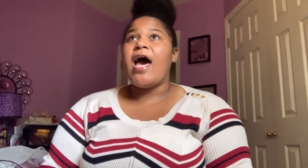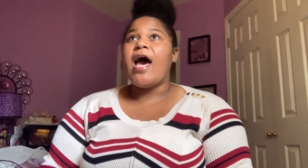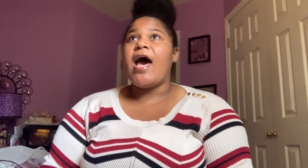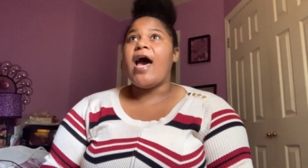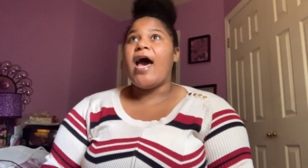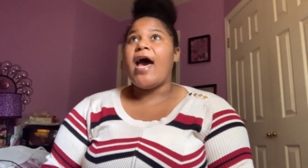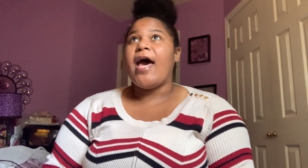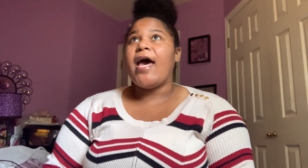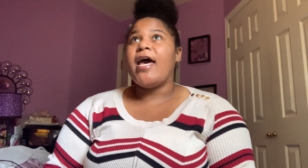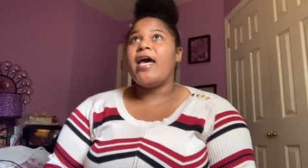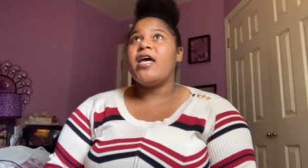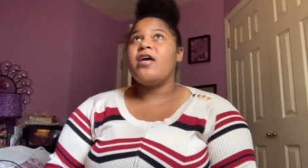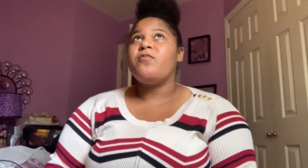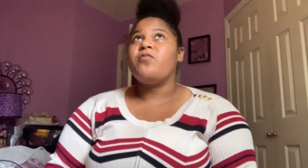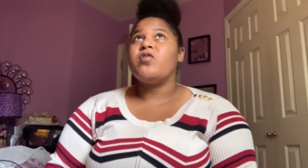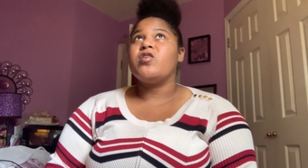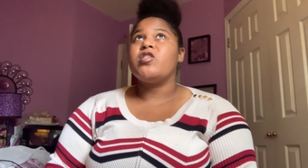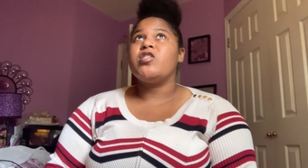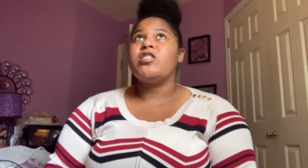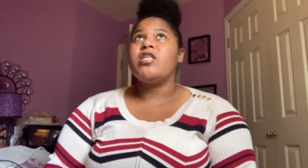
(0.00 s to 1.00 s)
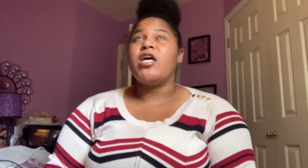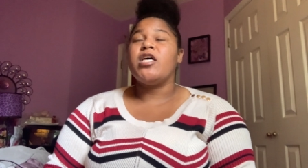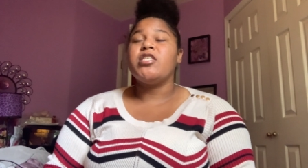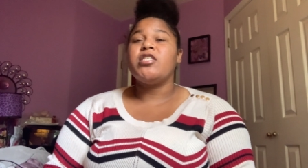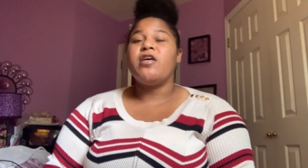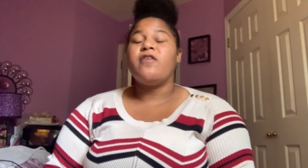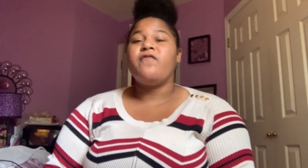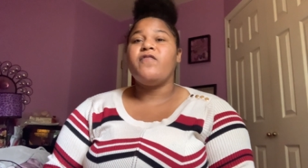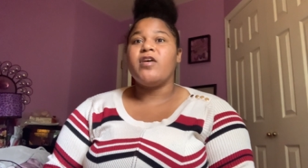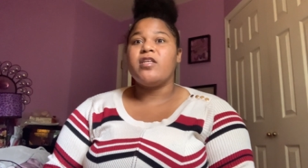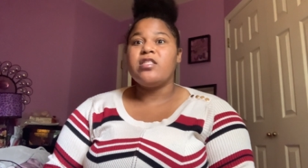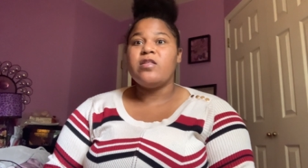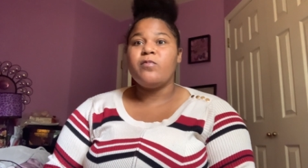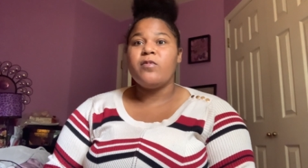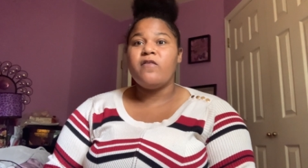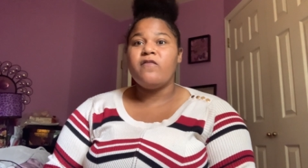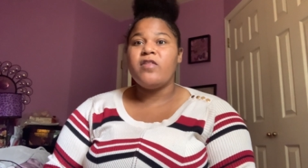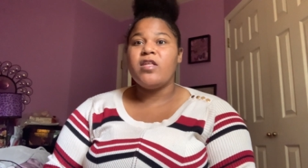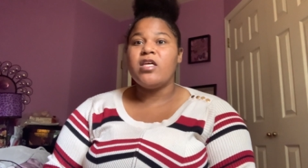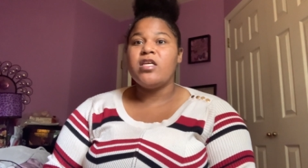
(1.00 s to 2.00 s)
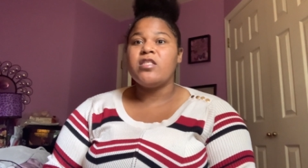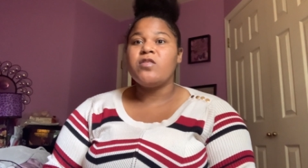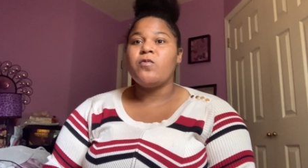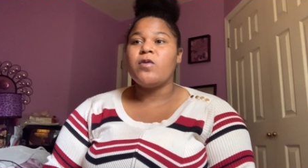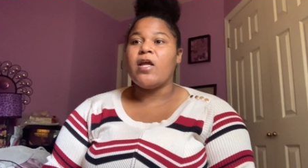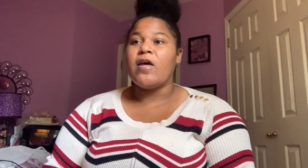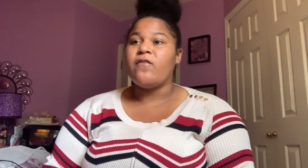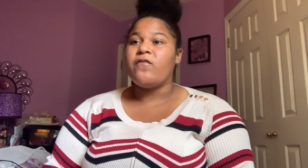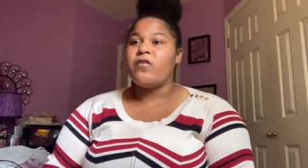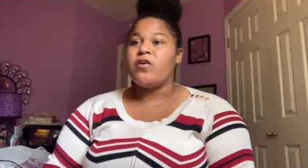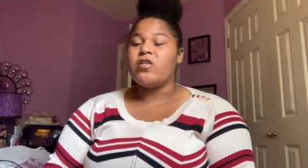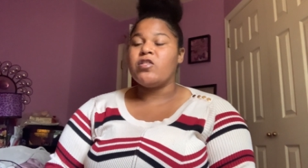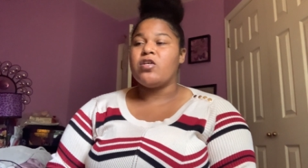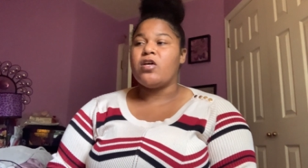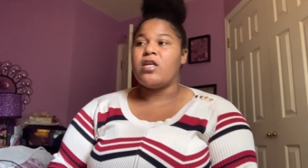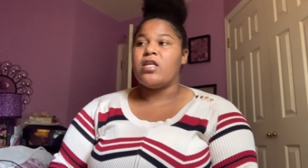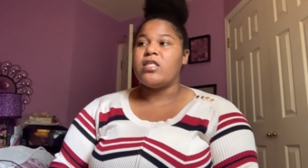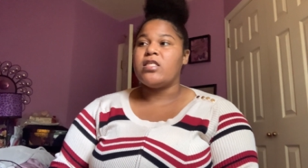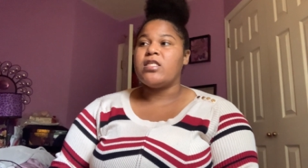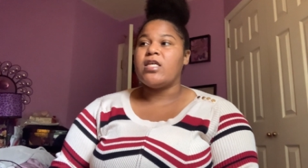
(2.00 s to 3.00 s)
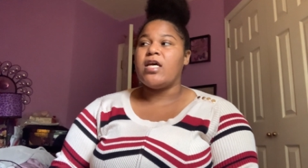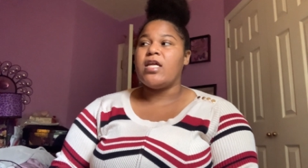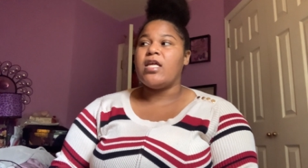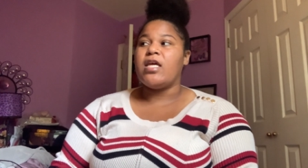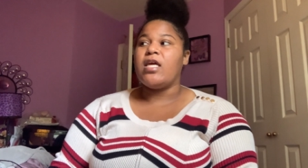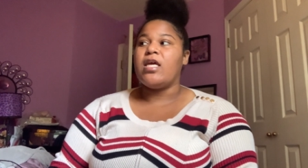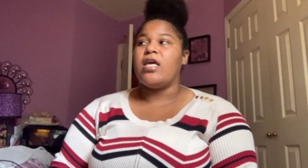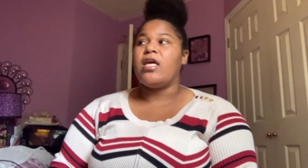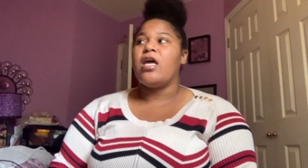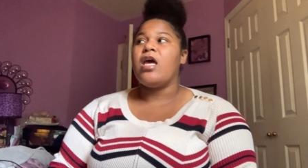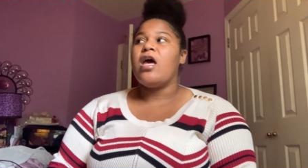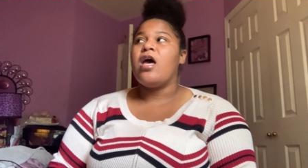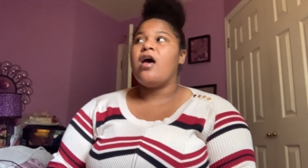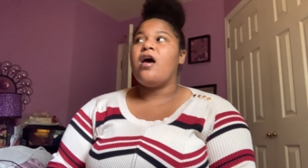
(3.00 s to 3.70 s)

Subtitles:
I was such a victim of this when I first started studying.